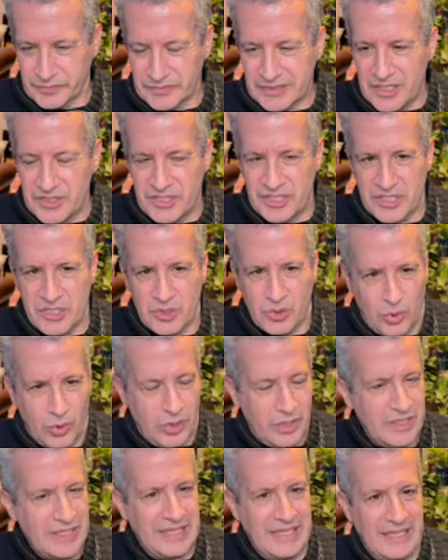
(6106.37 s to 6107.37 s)

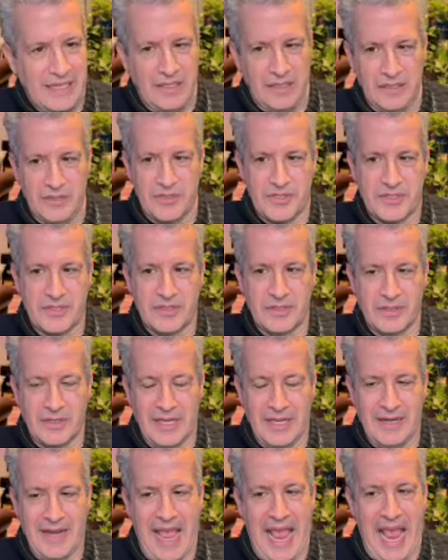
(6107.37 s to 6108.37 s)
Discord is
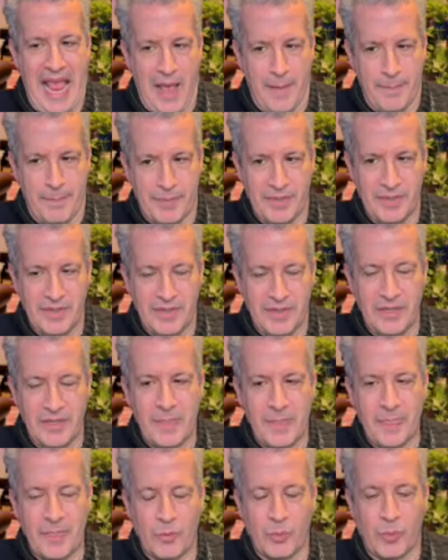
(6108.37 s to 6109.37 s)
an app
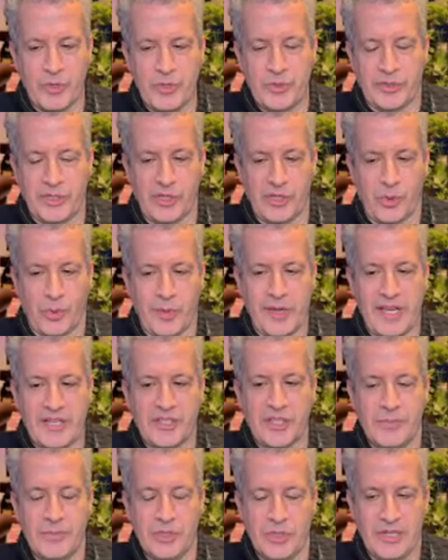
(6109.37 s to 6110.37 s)
where you can create
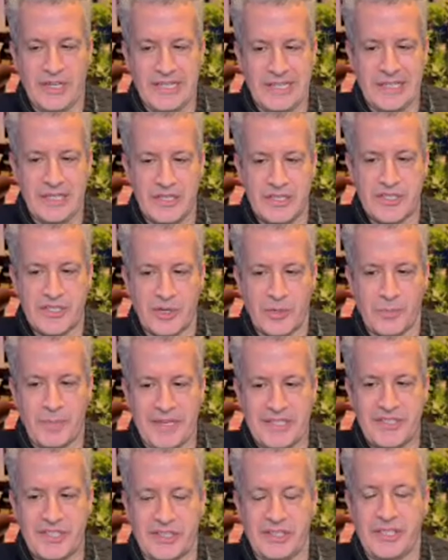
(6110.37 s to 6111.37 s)
communities that are
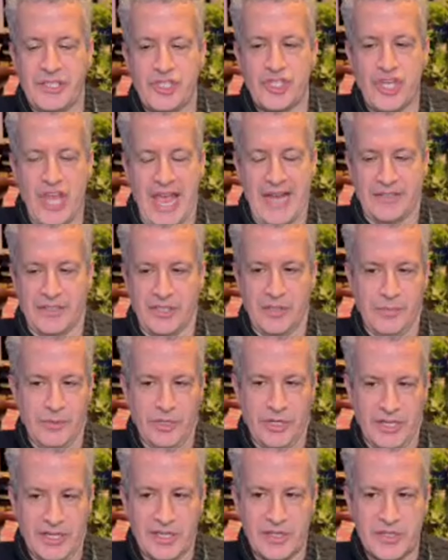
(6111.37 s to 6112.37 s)
basically chat
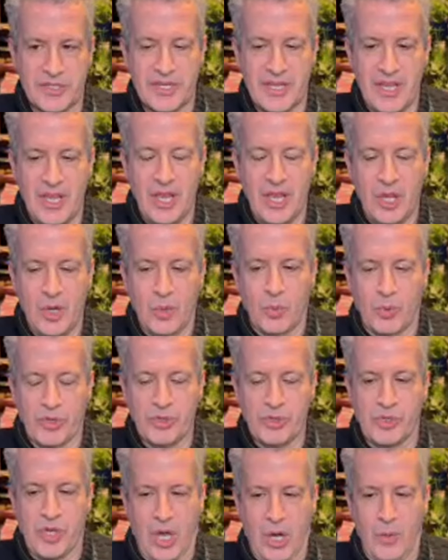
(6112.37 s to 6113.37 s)
communities where
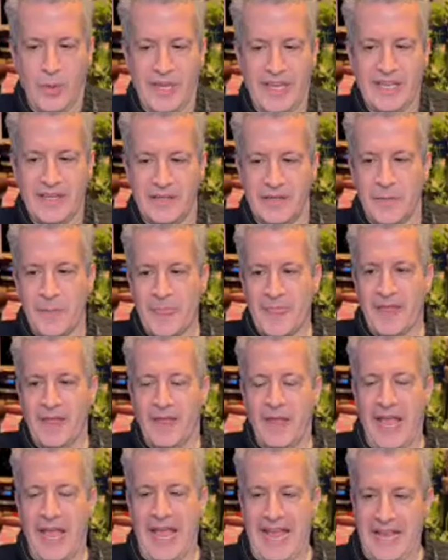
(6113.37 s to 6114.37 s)
you go in
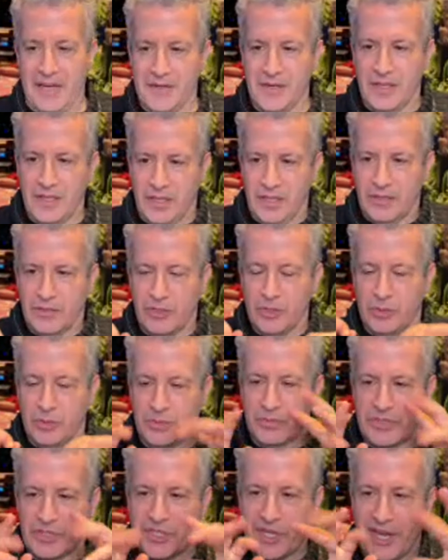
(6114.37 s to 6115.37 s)
and you
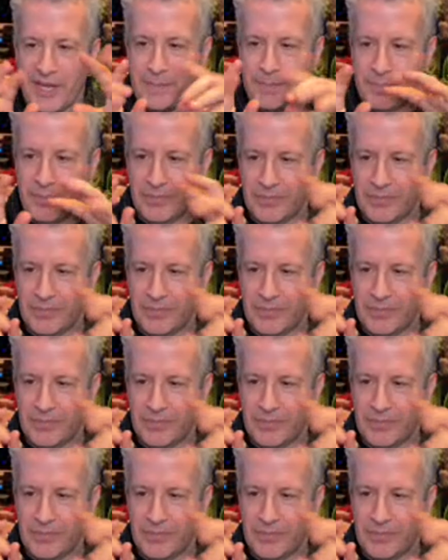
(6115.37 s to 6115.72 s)
type